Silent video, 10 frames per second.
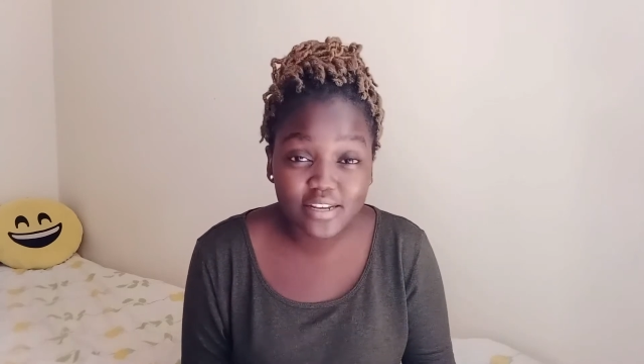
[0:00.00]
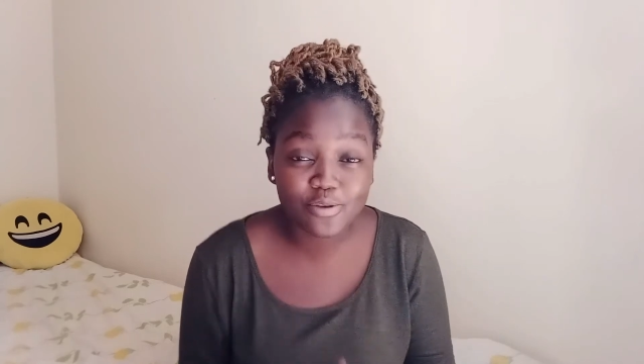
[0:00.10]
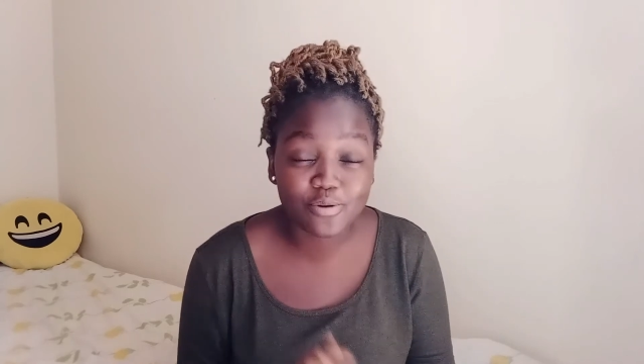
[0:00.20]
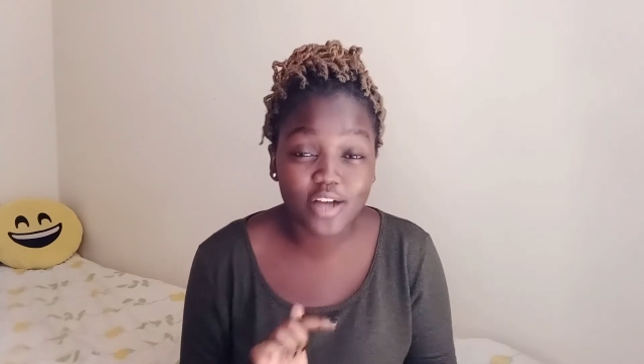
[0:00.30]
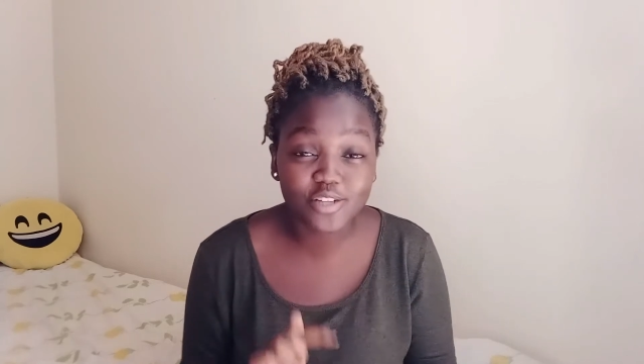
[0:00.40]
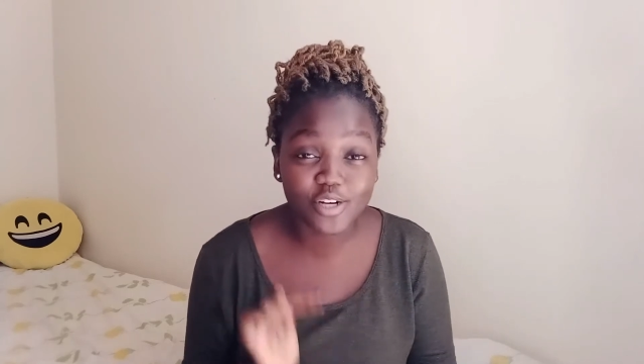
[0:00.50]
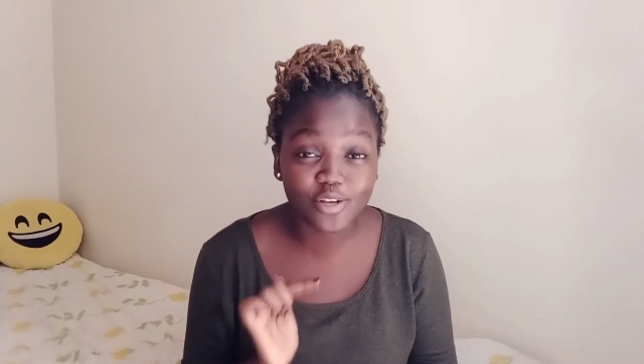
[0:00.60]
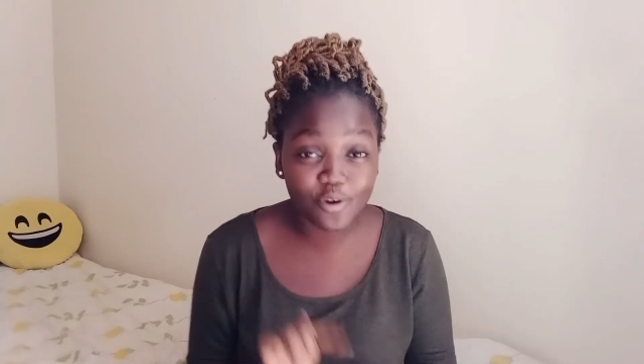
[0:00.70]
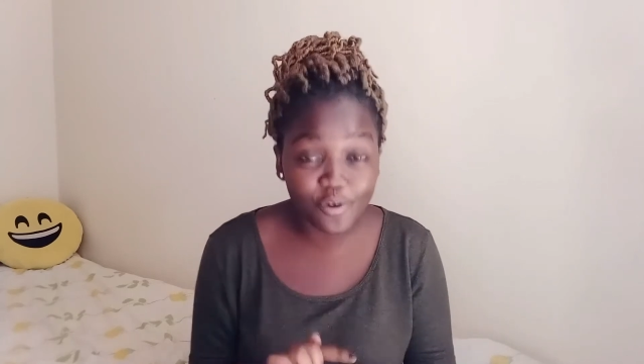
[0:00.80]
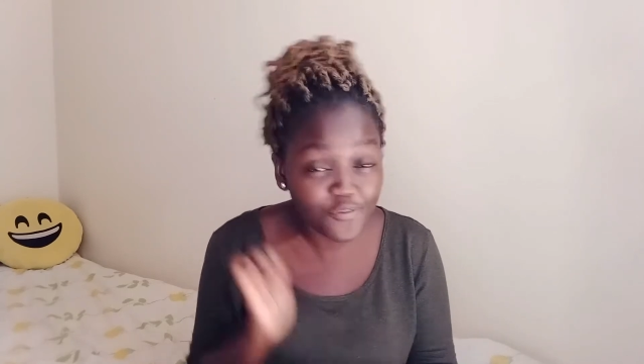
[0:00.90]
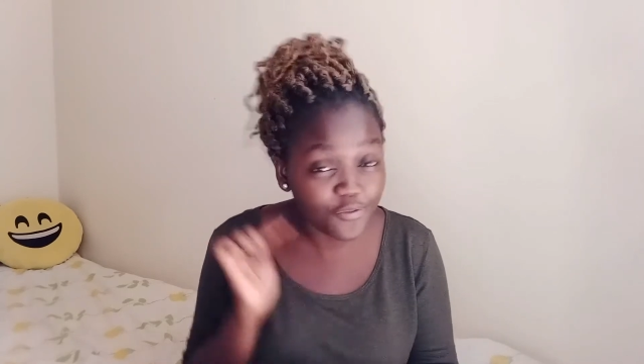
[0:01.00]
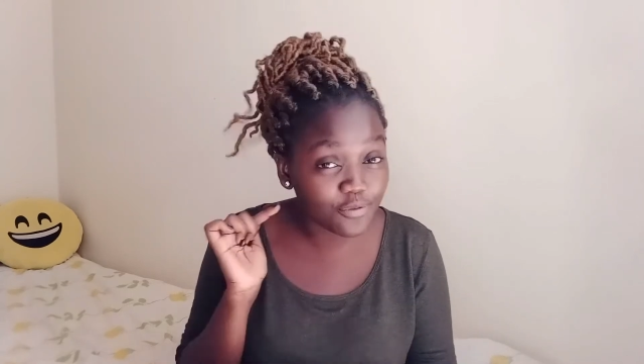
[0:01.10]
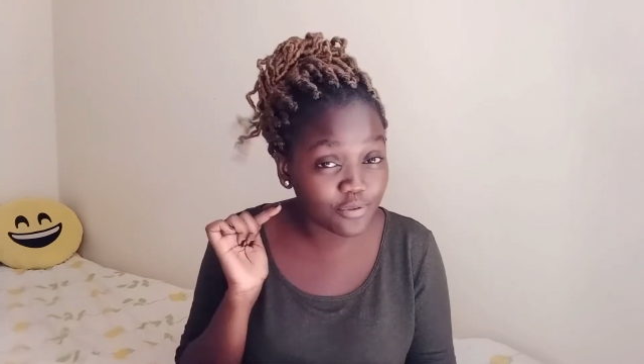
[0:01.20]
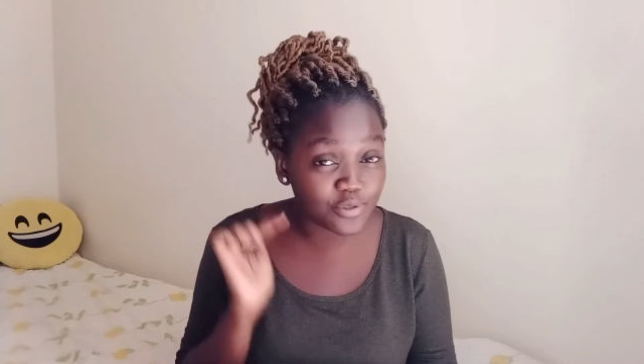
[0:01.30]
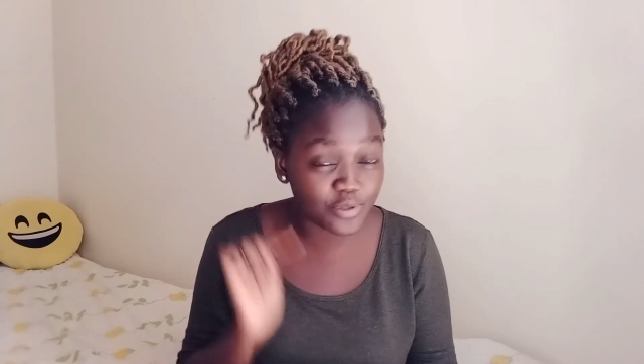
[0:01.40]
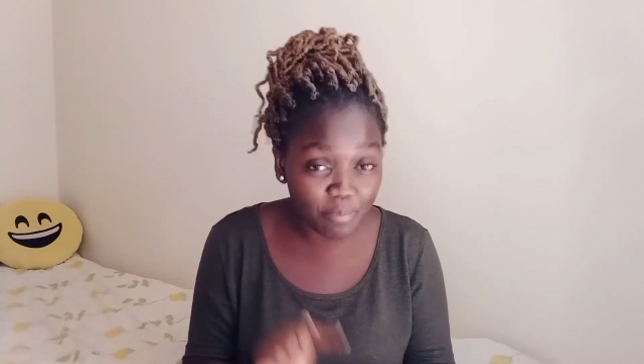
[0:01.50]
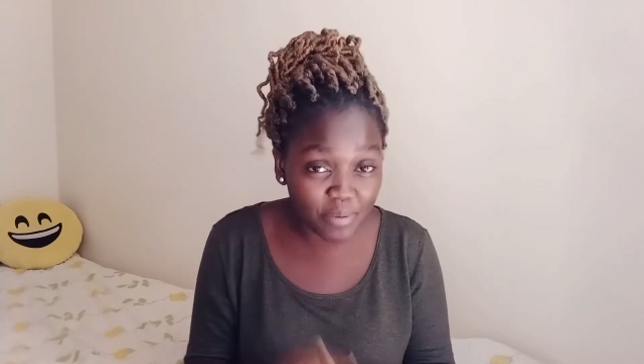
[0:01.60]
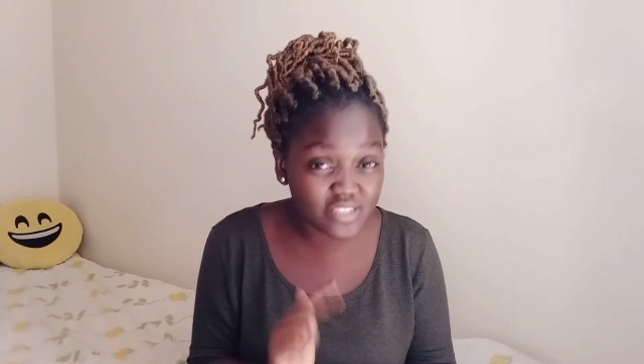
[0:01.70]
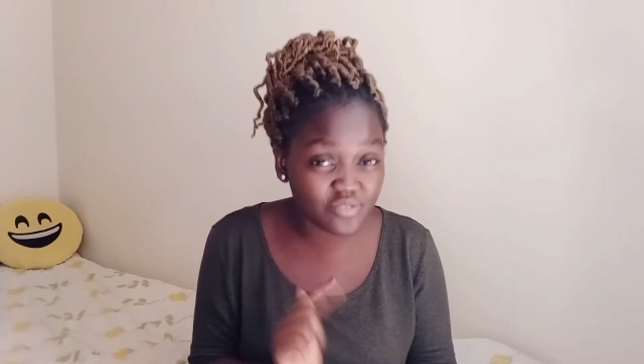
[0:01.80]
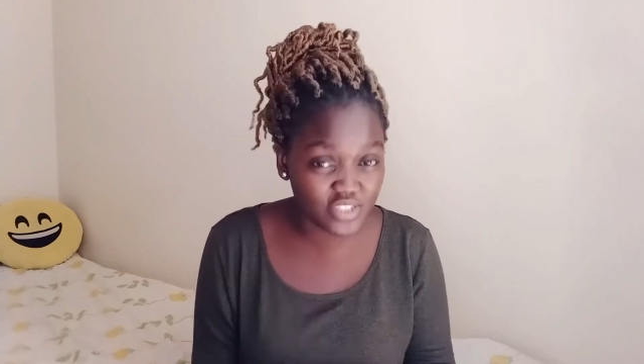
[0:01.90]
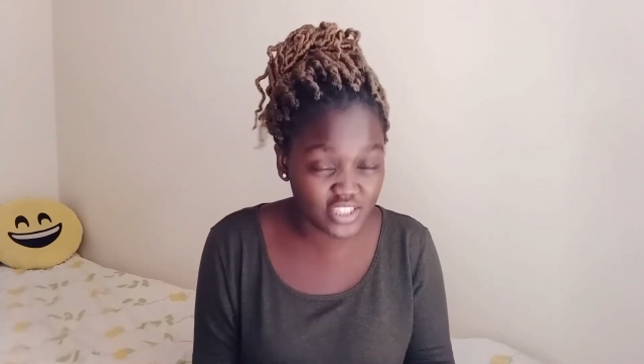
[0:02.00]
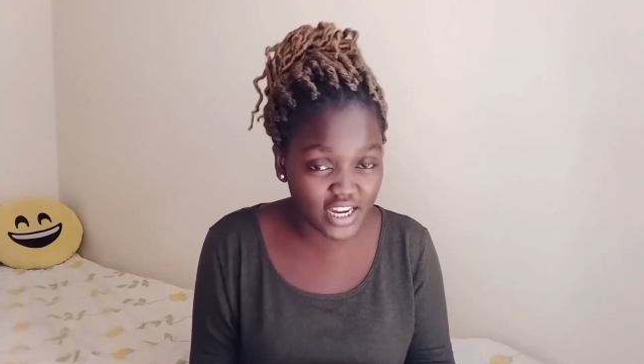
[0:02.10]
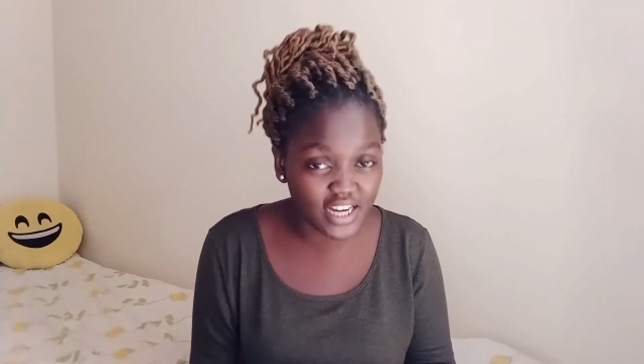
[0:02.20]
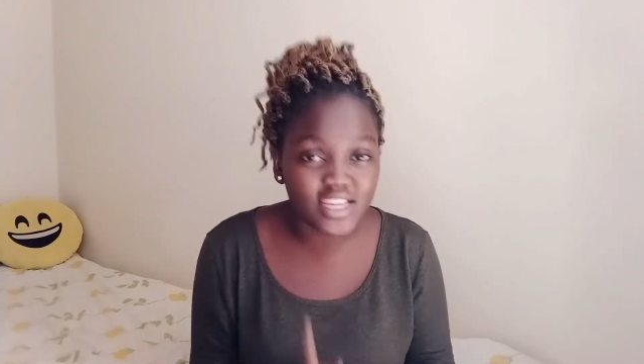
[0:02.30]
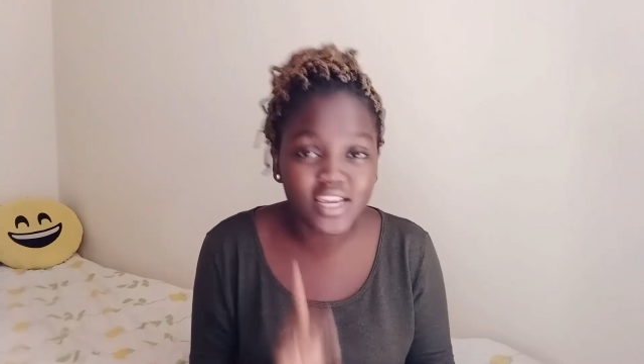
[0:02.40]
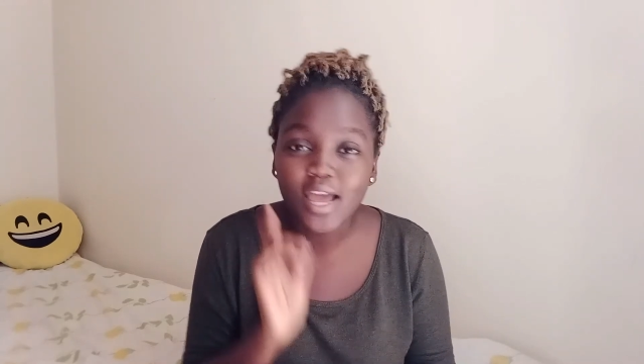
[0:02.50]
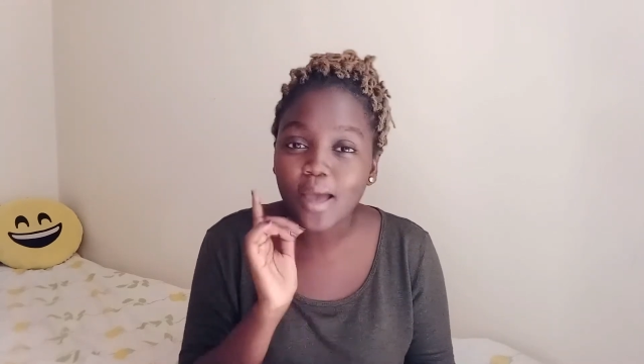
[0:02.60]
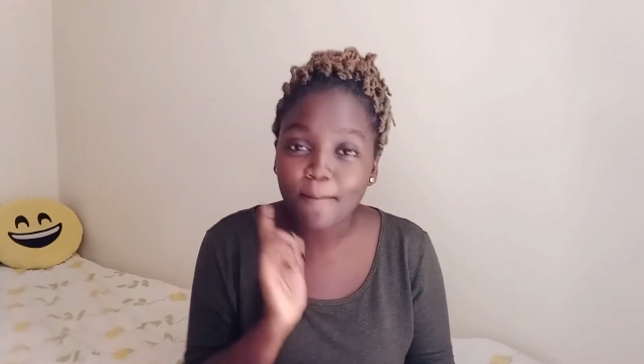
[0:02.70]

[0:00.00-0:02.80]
you actually go to the place physically.